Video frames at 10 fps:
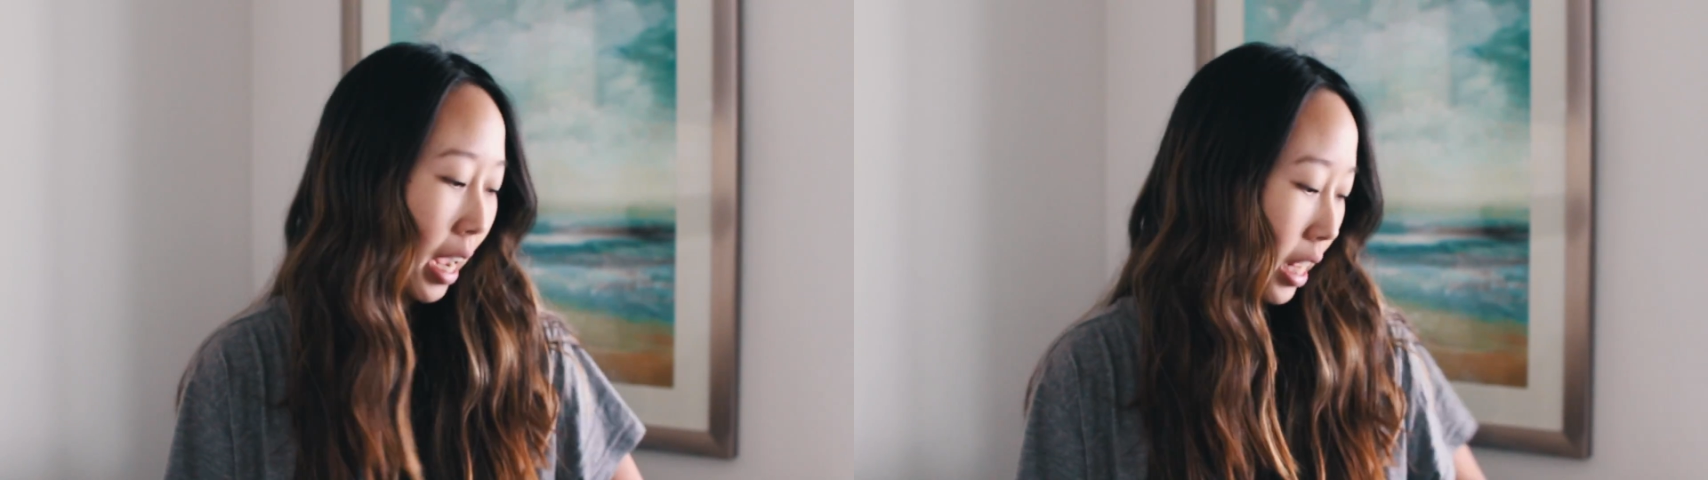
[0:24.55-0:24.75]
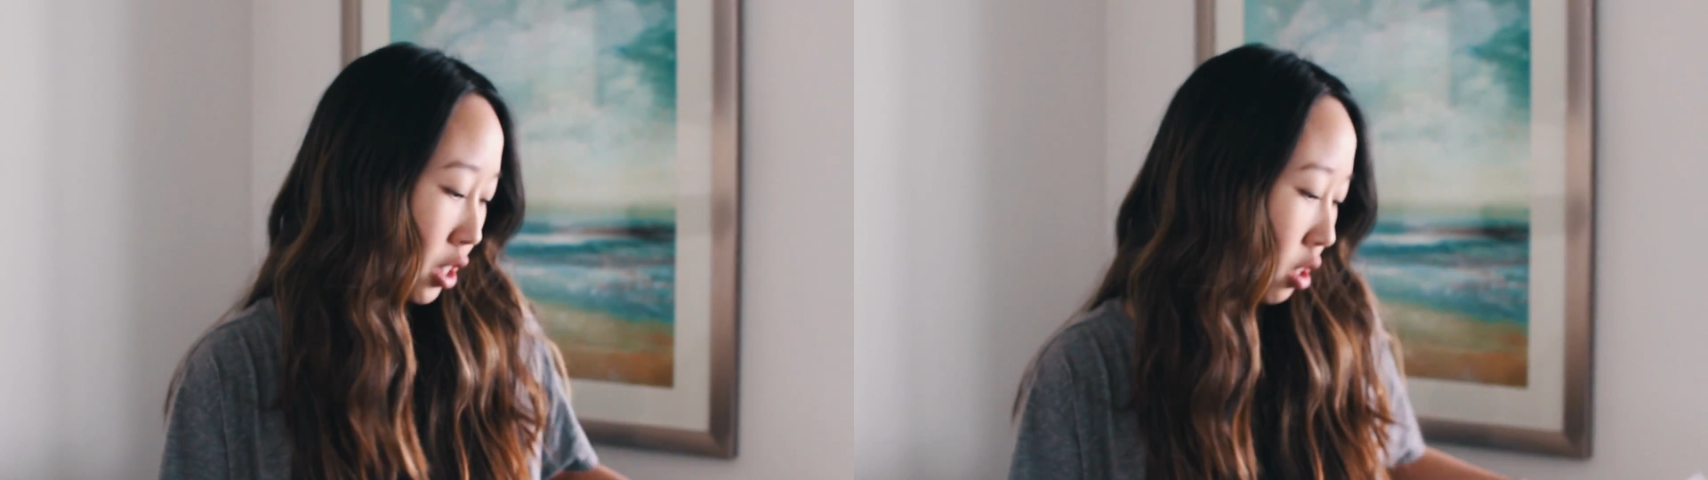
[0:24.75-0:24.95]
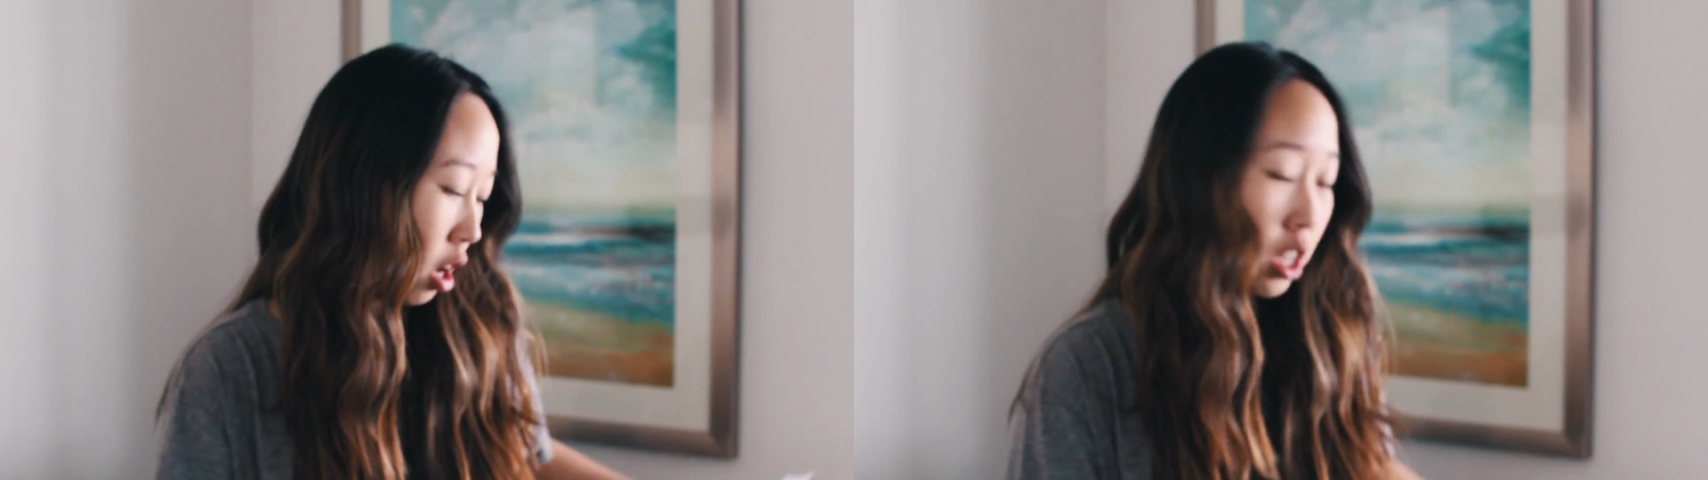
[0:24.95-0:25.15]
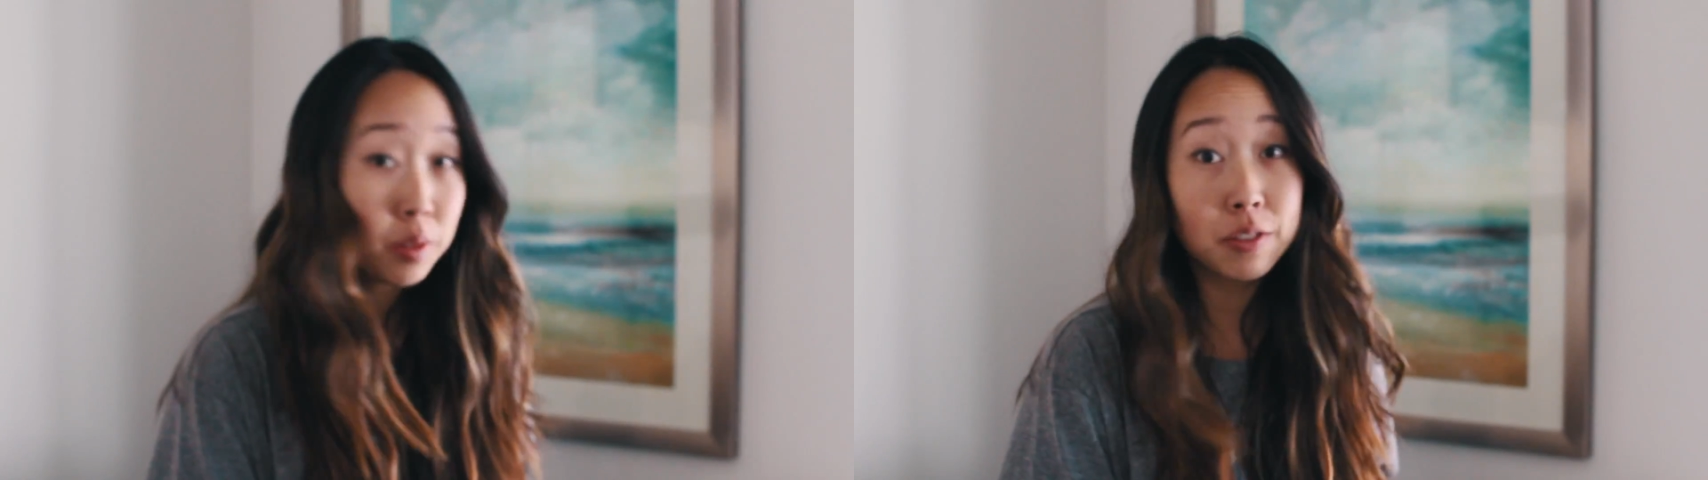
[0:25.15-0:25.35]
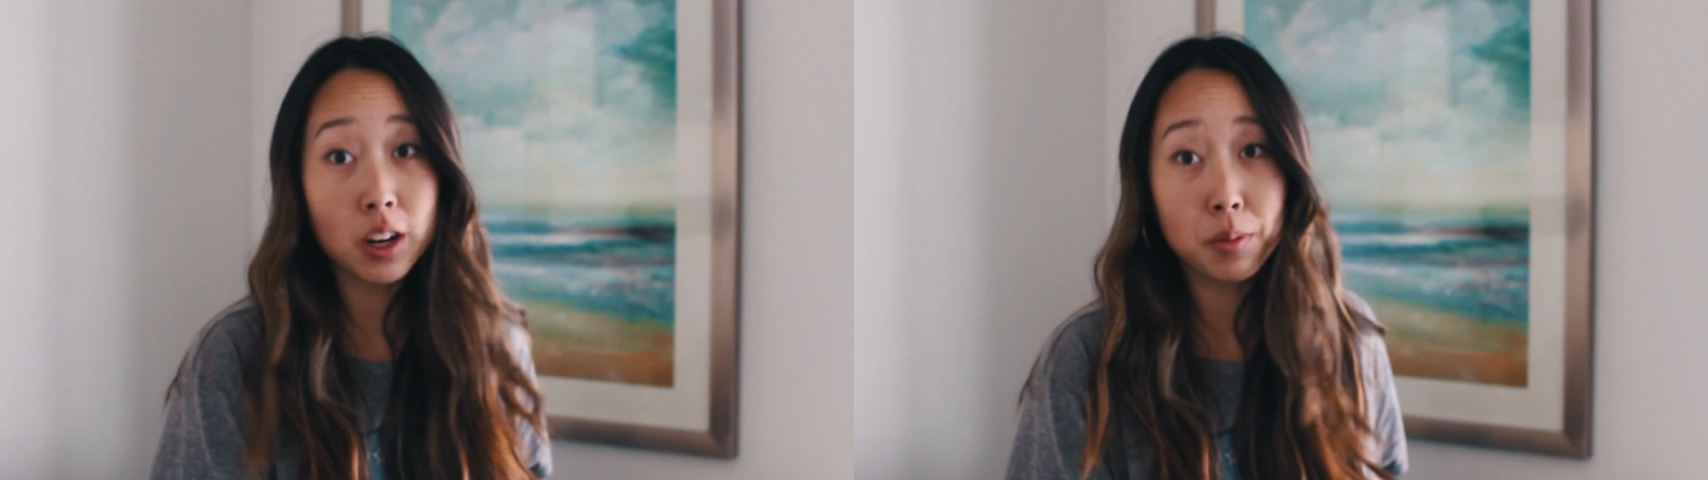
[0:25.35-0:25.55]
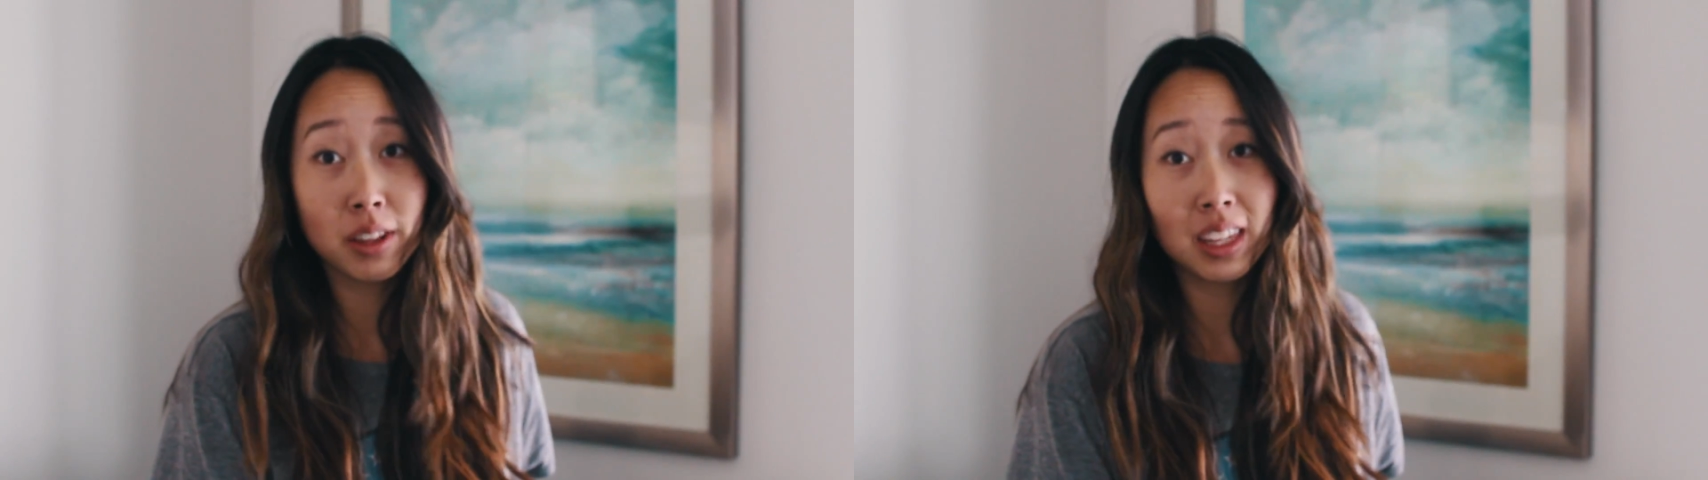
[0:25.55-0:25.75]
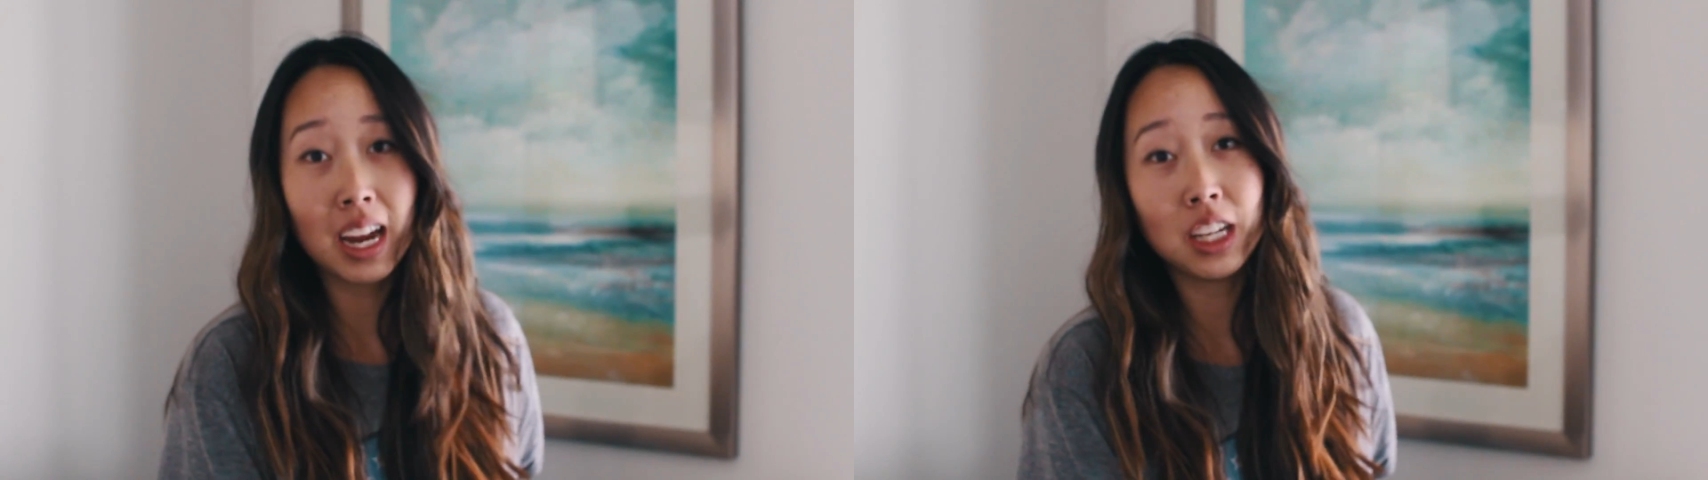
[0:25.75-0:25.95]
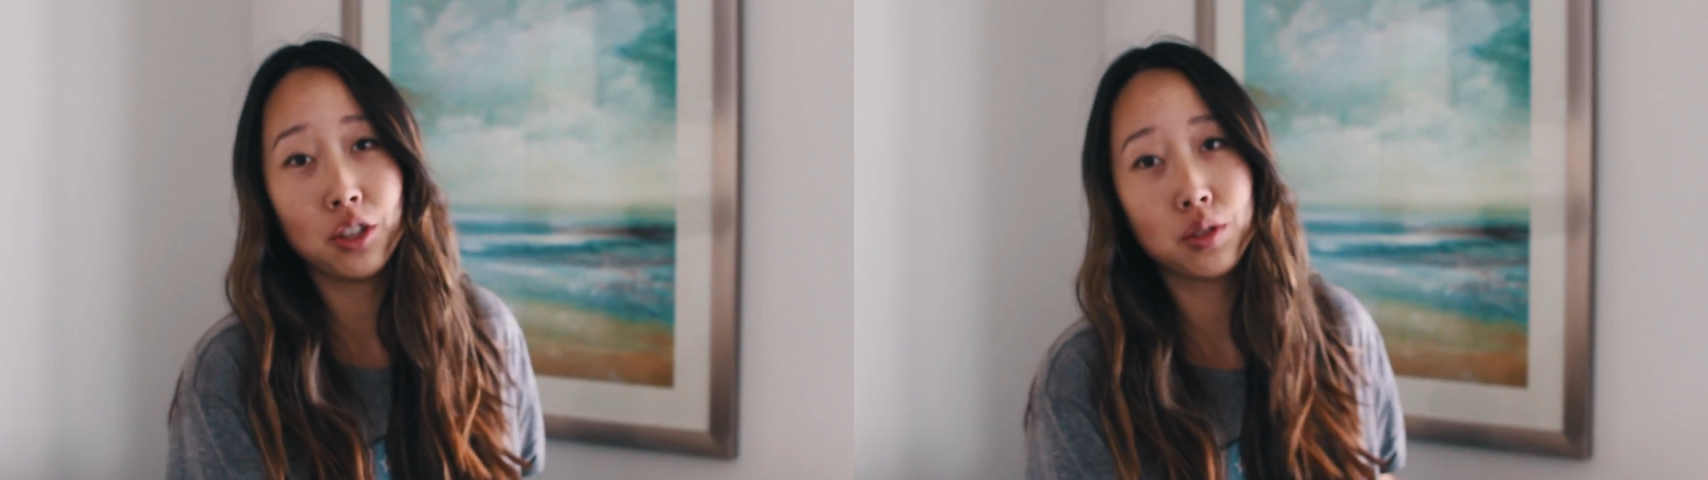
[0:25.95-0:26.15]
And so the Osprey Farpoint that I